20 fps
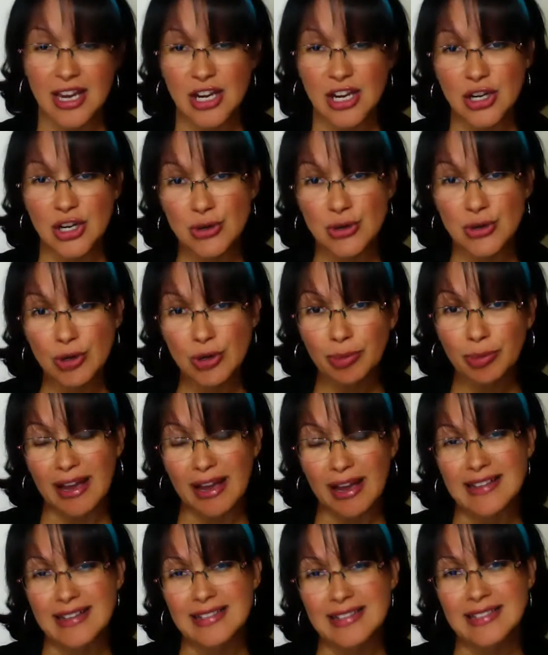Google
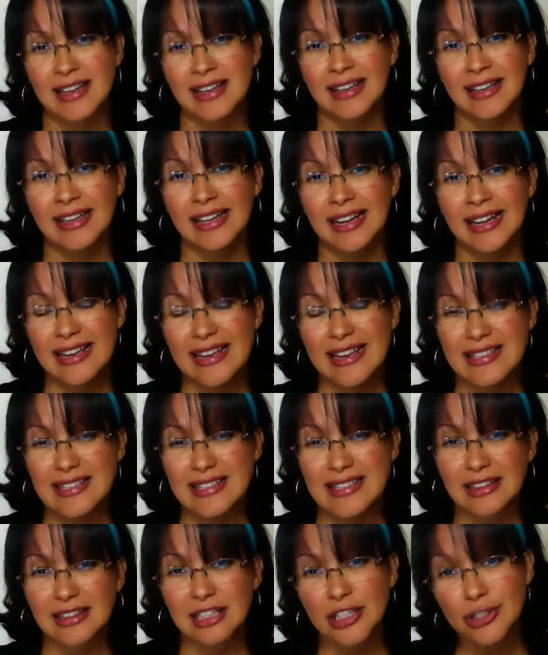Plus is a
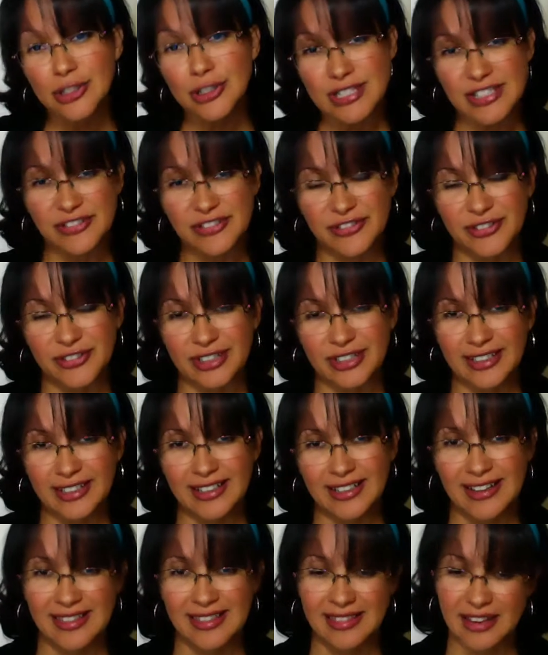little different
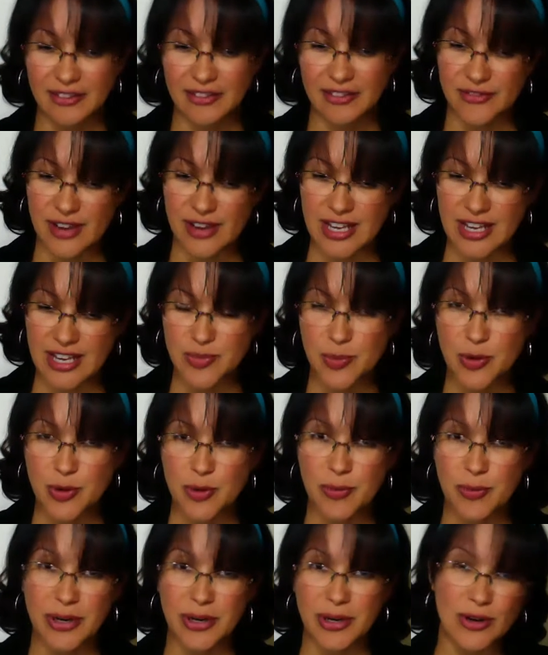than Facebook,
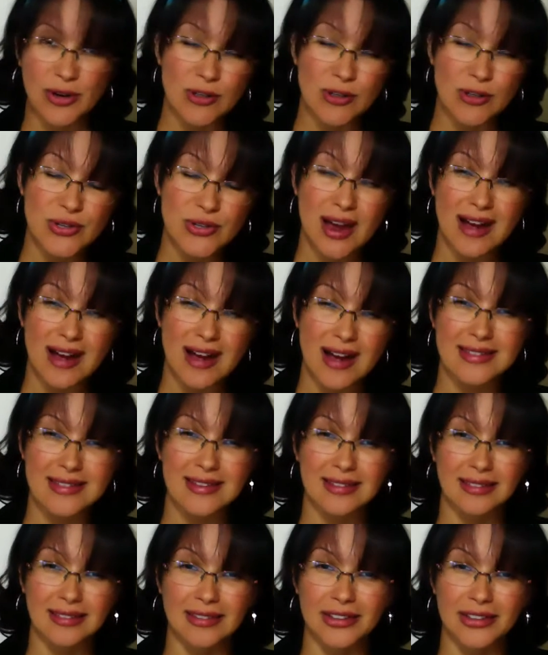but it also has a
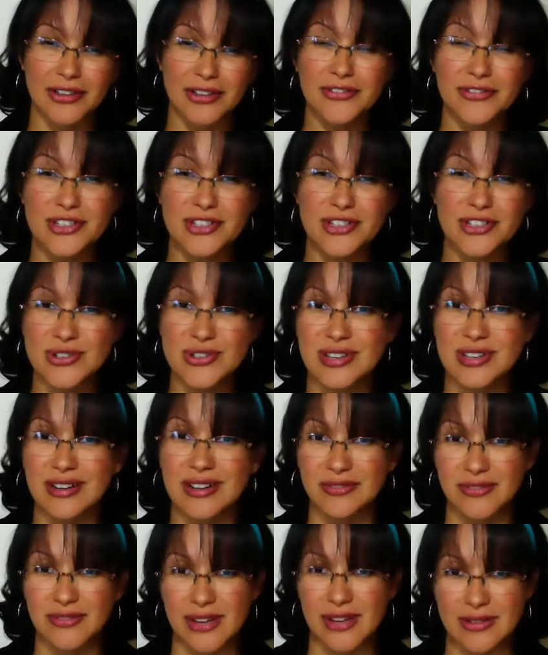lot of features that are
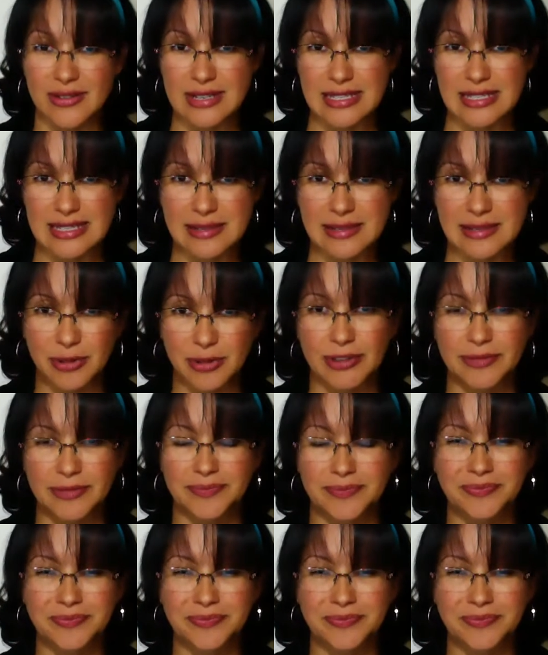very similar.